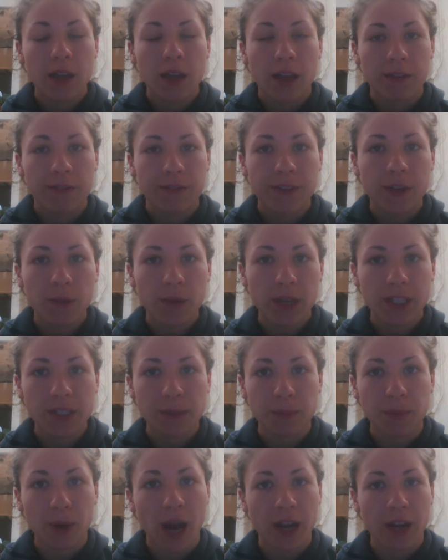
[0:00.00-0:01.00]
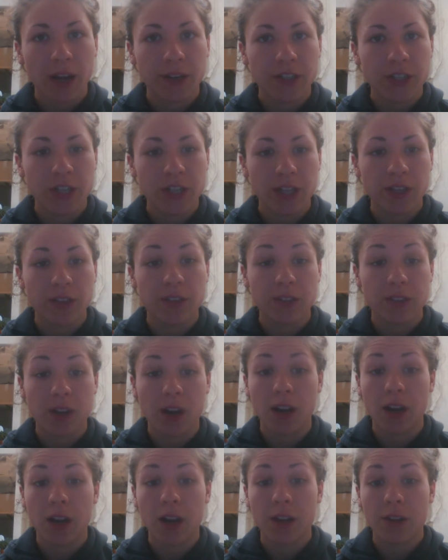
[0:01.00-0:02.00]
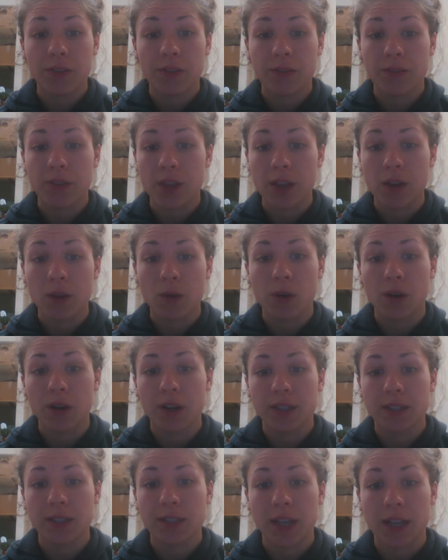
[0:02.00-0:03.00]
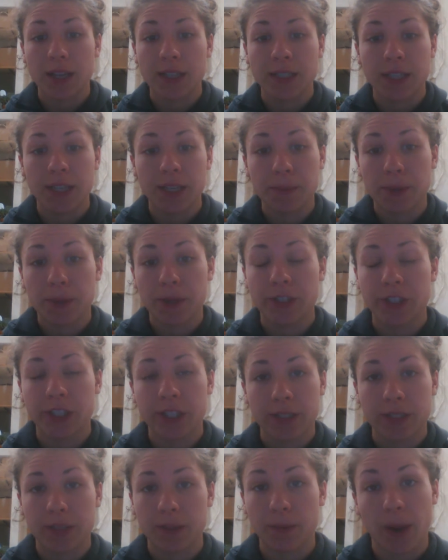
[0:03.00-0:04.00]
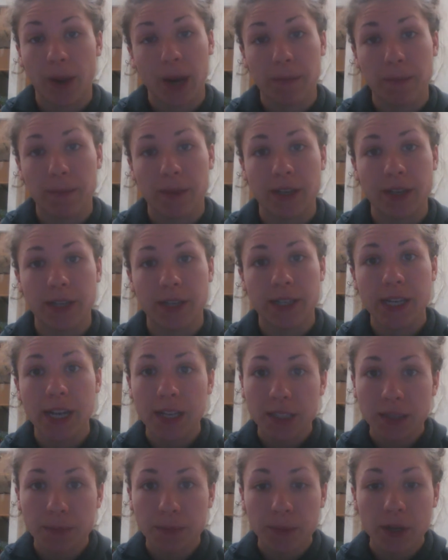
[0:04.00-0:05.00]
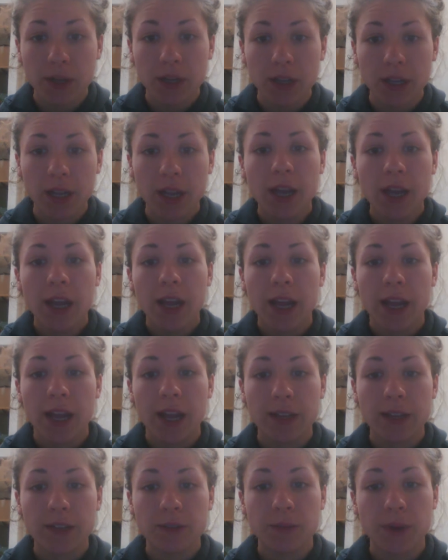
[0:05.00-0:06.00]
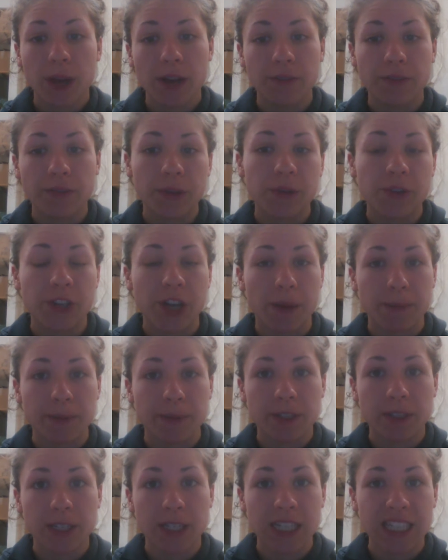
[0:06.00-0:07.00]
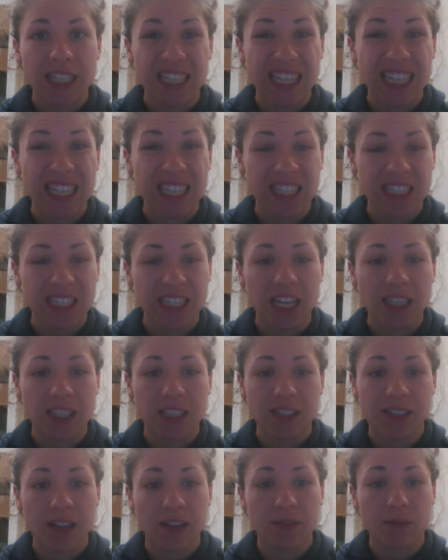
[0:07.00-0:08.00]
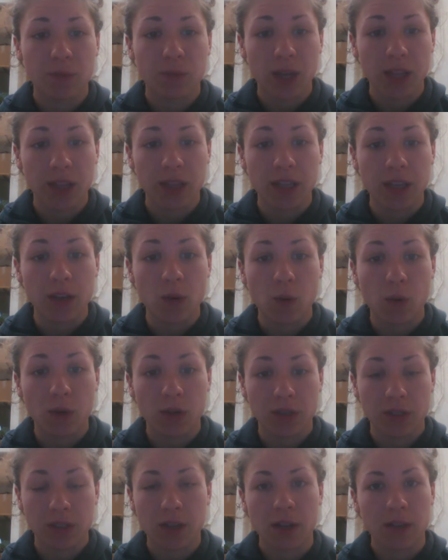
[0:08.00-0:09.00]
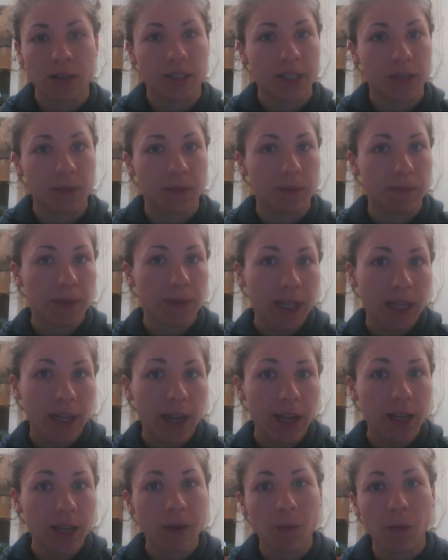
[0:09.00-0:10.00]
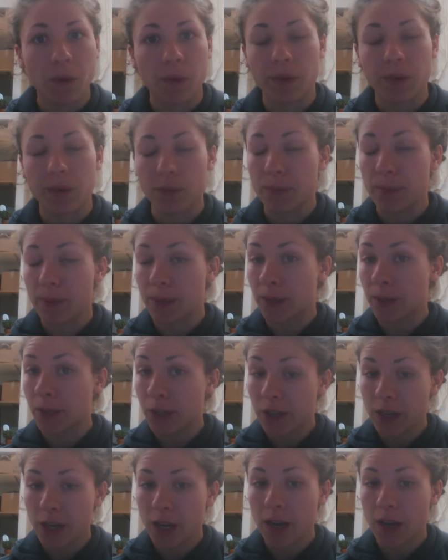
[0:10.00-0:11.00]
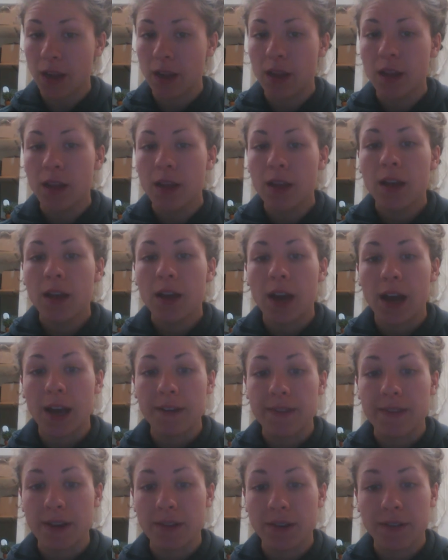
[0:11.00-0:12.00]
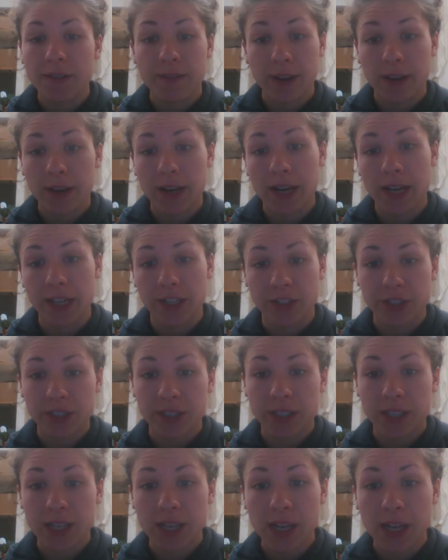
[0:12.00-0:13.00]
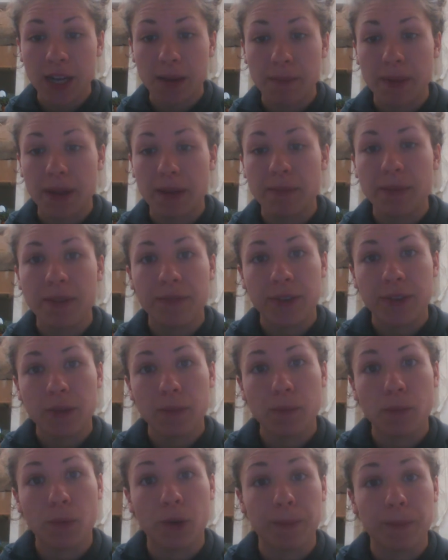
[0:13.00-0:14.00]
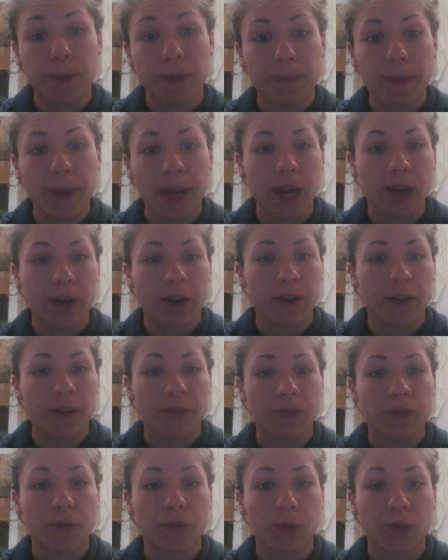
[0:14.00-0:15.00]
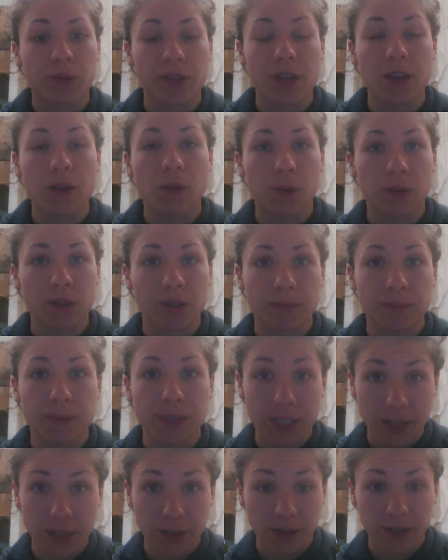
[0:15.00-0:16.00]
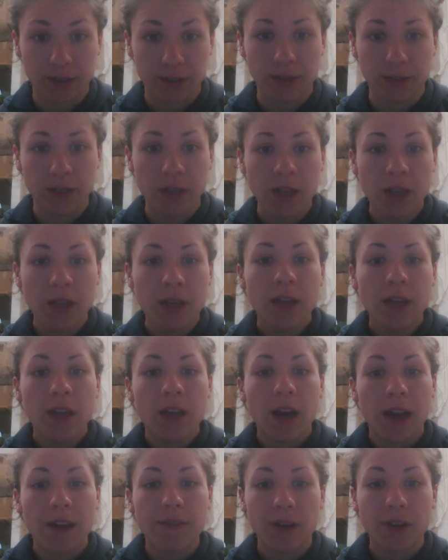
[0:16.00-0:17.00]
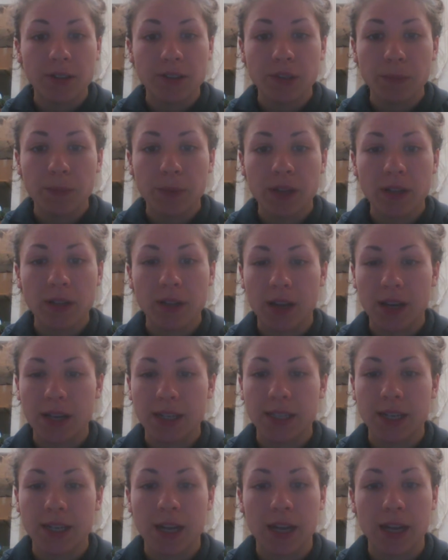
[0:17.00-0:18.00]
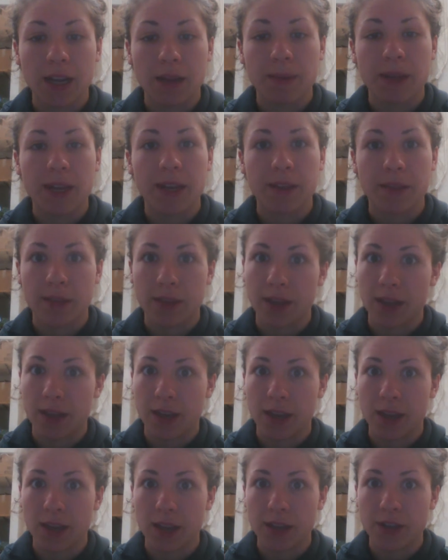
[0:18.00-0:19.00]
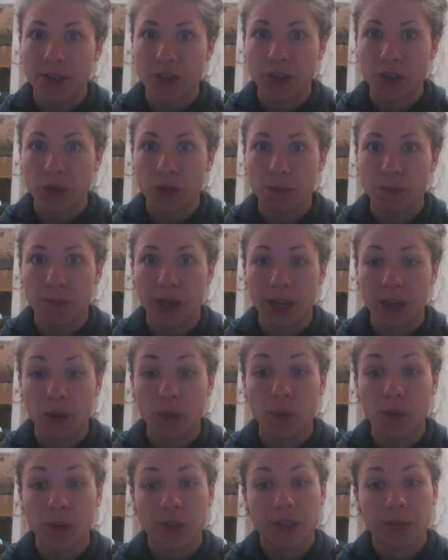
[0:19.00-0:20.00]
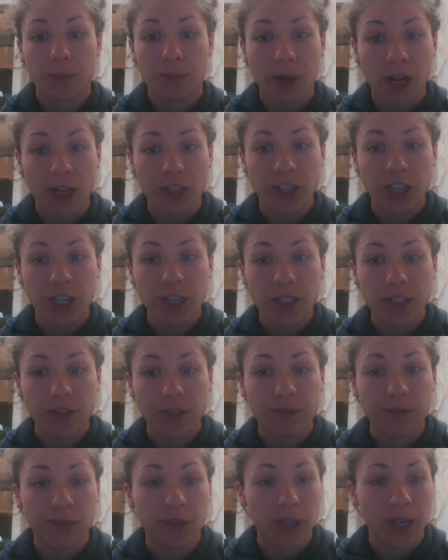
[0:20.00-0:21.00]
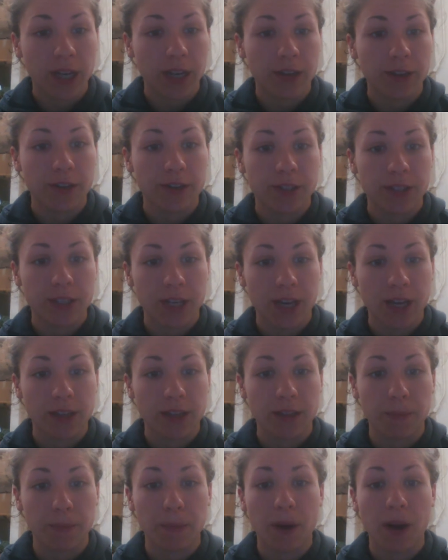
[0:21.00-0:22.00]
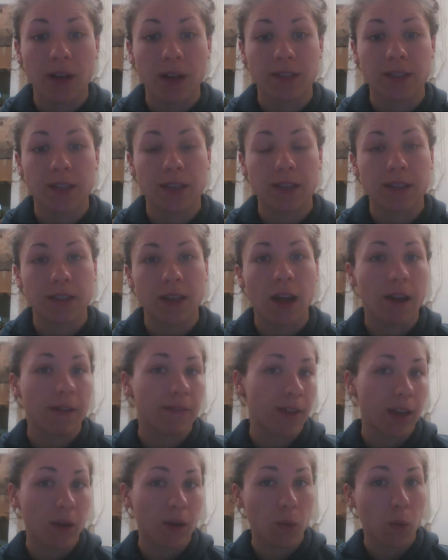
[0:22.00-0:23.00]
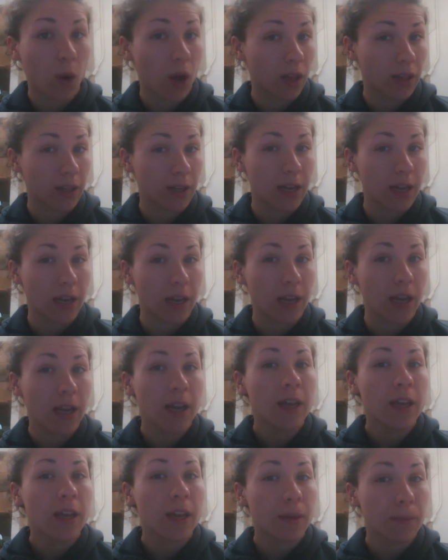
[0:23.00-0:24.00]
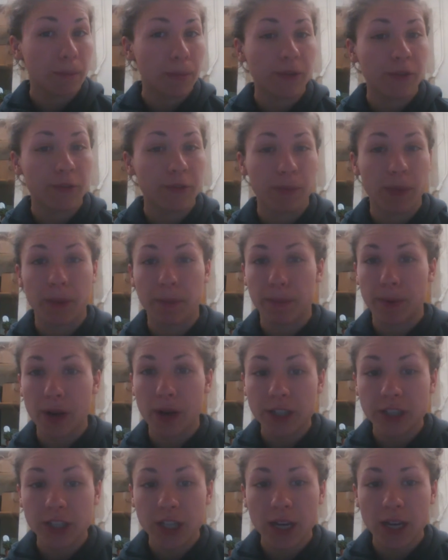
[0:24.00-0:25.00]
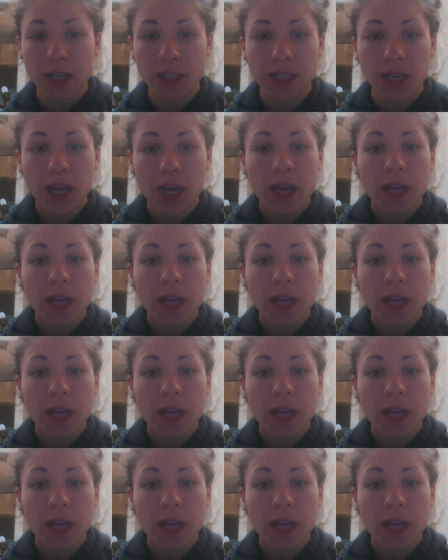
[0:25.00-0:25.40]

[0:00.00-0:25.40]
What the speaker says: A few weeks prior to the start of the course, I did purchase the recommended textbook and read a few chapters in it to get a sense of what the course content would be like and what we would be learning. I found it very interesting and it made me feel more prepared for the course material. I've also put a lot of time and thinking into my course project to fully understand the process of a quality improvement project,